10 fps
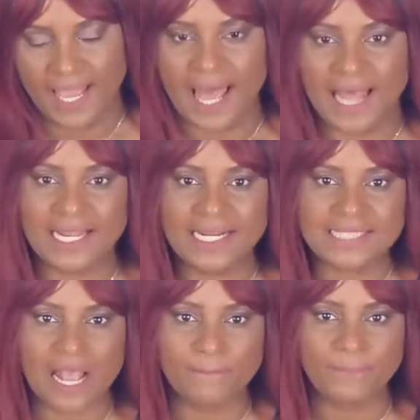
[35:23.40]
A lot of
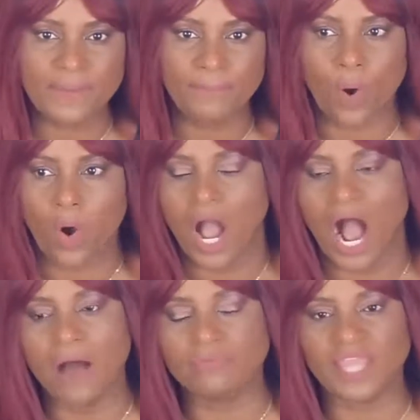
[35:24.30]
time people,
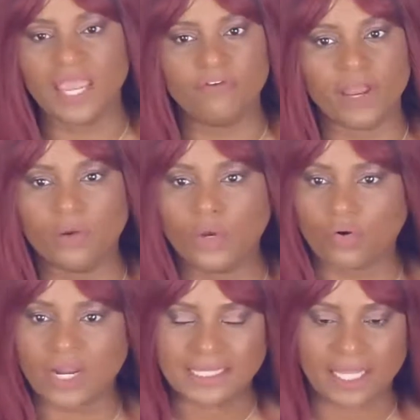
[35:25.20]
they're very
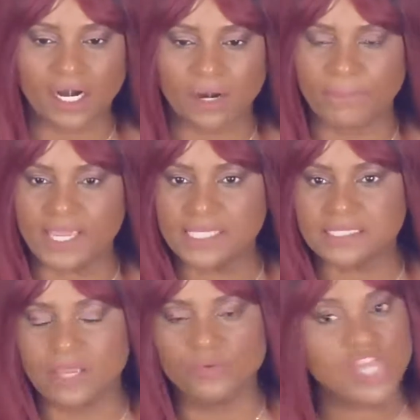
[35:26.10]
great
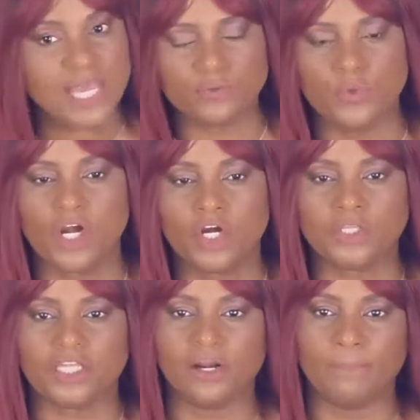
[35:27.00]
therapists, and yes, we are
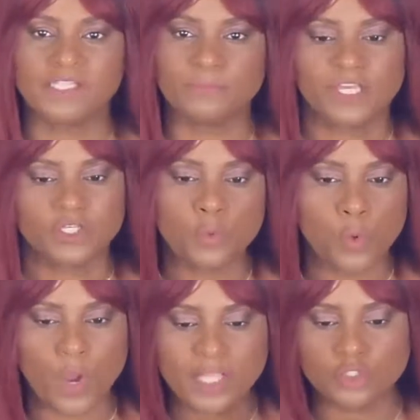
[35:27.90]
good therapists because
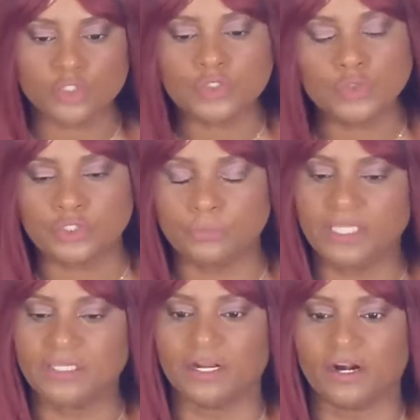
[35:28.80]
we went to school to
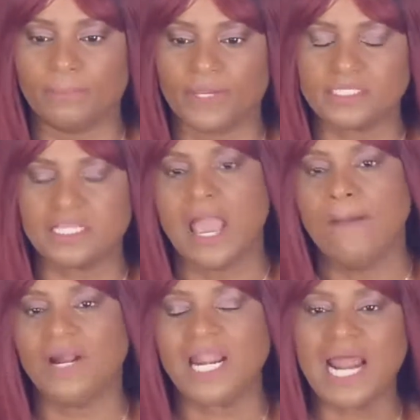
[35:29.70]
be therapists.
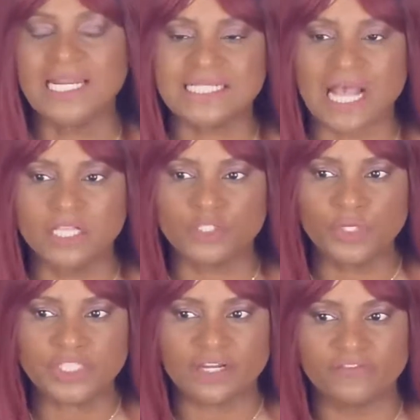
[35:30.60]
But a lot of times
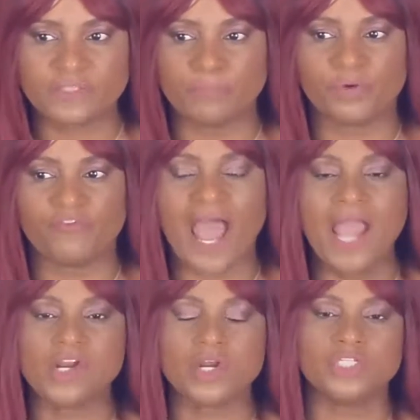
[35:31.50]
with service
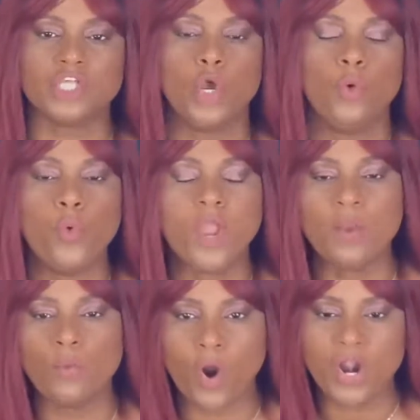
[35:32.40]
providers,
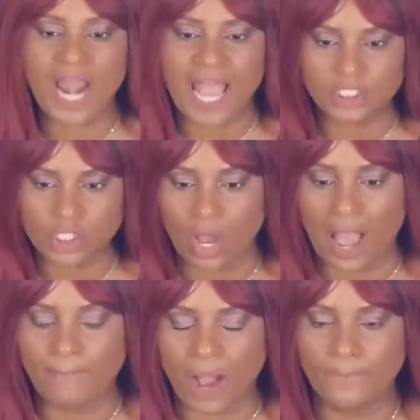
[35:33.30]
we were not
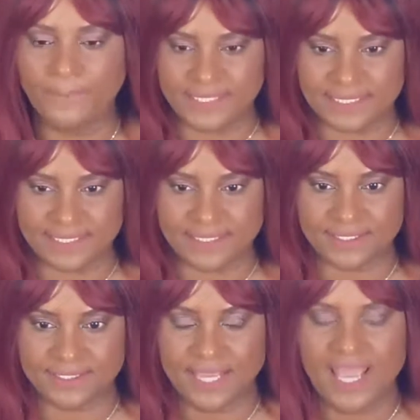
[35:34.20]
taught about
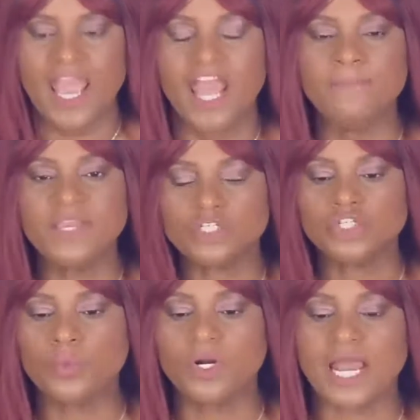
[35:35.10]
business. And
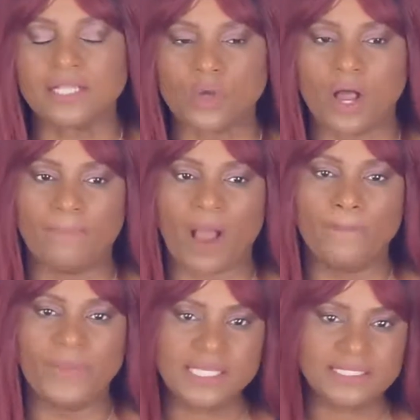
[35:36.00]
because you were not taught
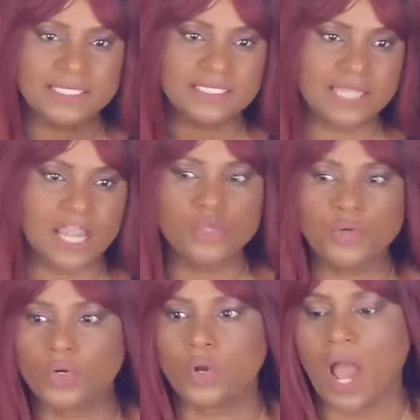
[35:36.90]
about business, then you
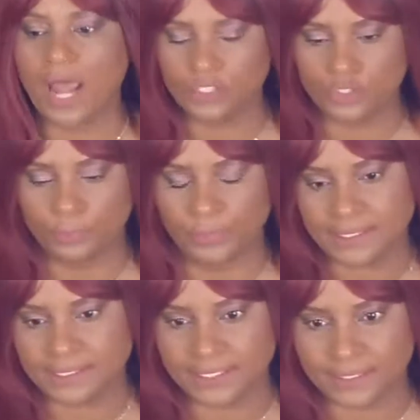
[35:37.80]
don't know how to do
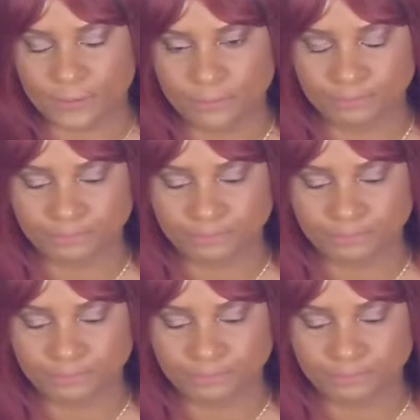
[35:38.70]
business.